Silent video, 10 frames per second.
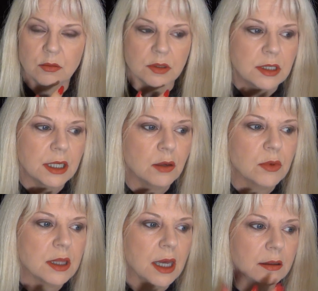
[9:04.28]
sticking
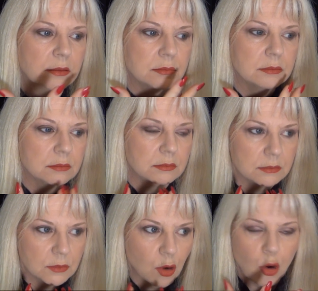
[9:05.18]
with that
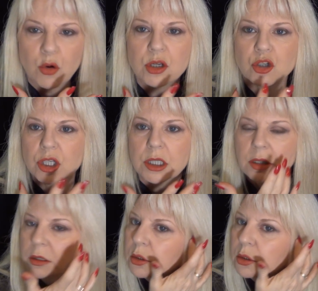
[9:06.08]
orangey